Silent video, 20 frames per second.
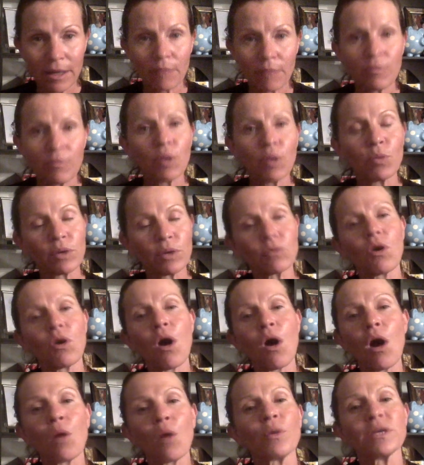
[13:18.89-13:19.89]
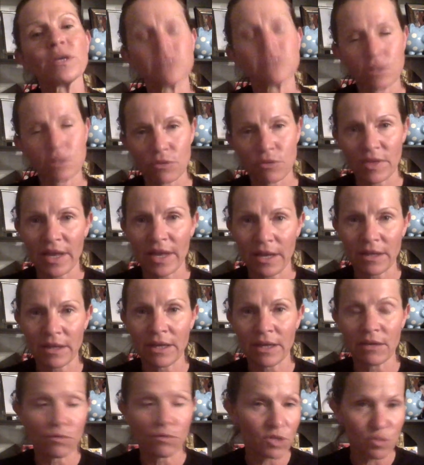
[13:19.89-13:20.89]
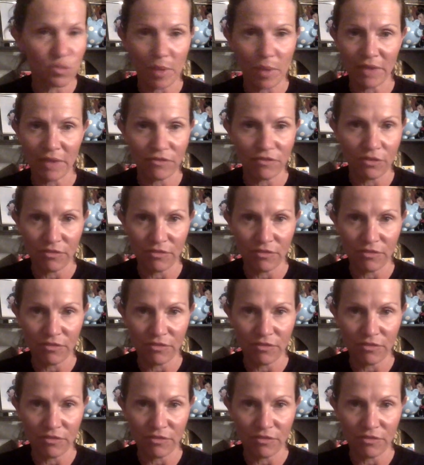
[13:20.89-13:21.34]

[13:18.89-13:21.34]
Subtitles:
but we will always do that in a respectful